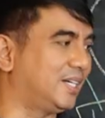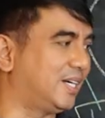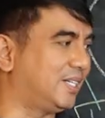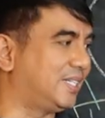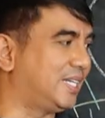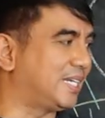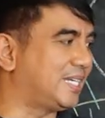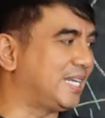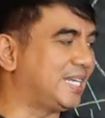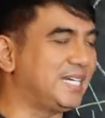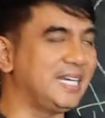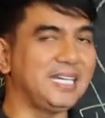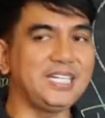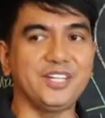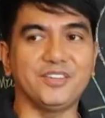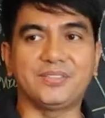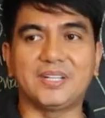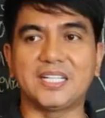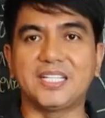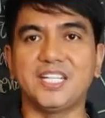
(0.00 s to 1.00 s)
the
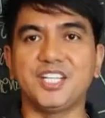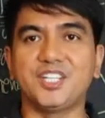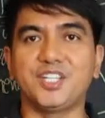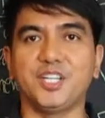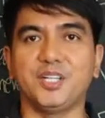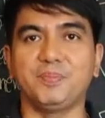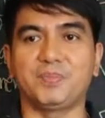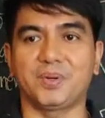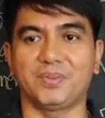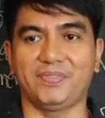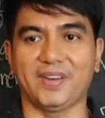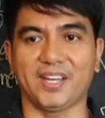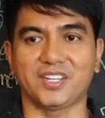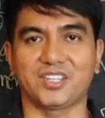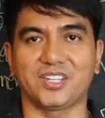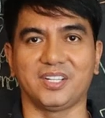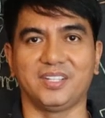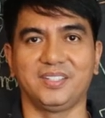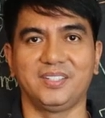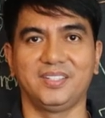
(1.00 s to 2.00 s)
dignity of the teaching
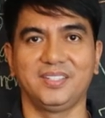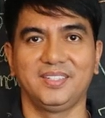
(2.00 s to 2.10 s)
profession.